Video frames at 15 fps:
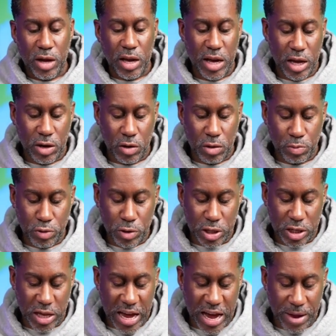and you can push
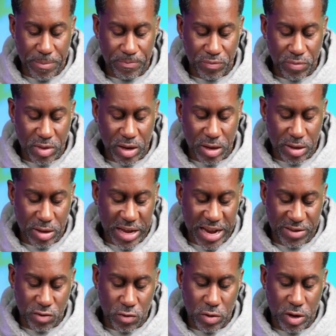that.
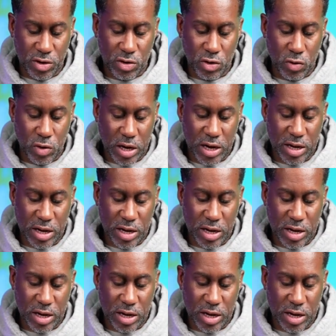That's going to